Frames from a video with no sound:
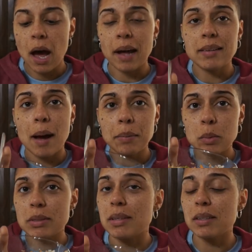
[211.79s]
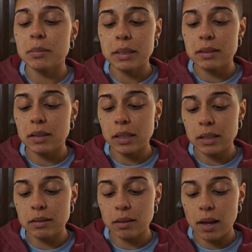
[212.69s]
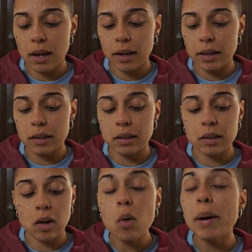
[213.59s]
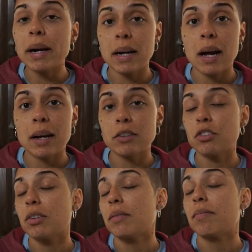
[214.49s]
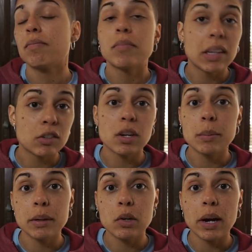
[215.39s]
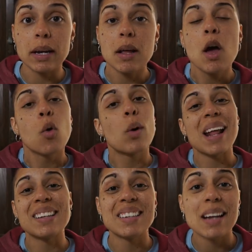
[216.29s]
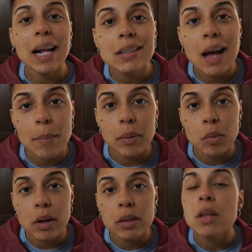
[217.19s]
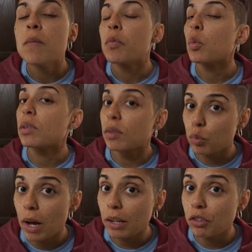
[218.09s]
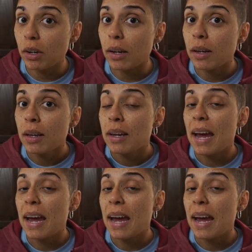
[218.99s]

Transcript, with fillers: I topped it with sesame seeds, like, oh my gosh, it's gonna be great. What I did not top it with was sriracha.